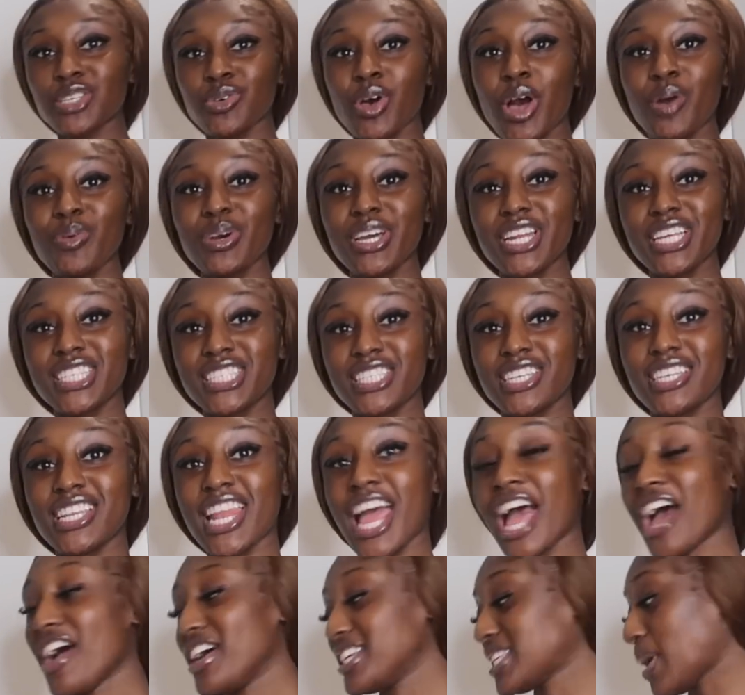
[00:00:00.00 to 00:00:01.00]
so what I'm gonna do
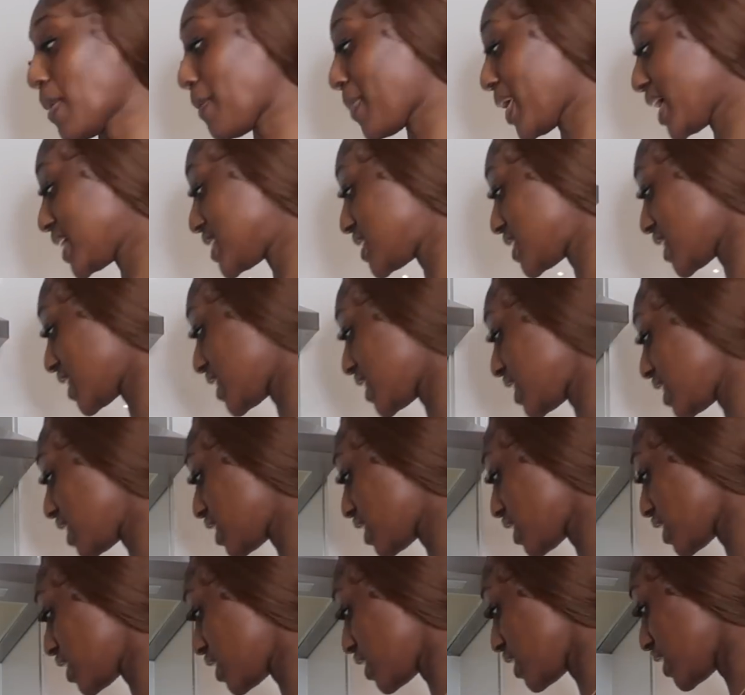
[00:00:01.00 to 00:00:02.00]
now is I'm basically
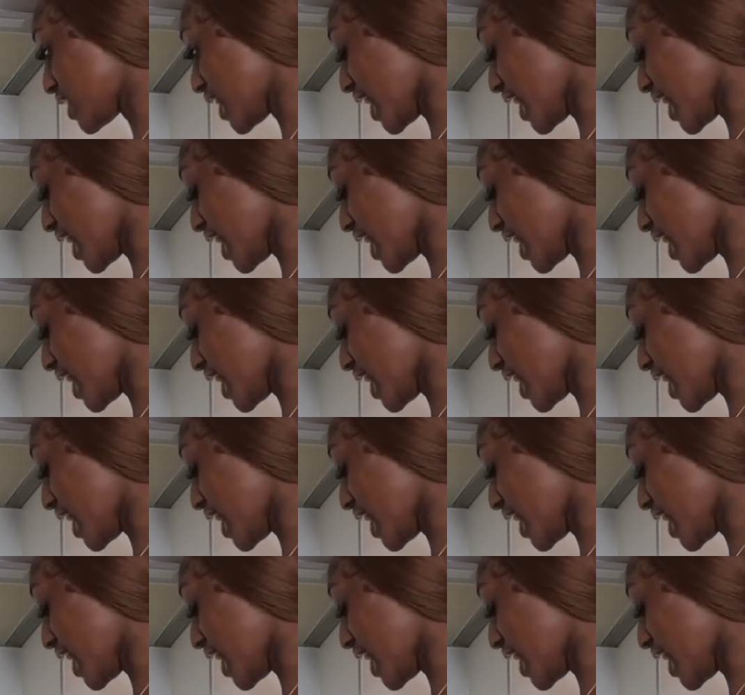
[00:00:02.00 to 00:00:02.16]
gonna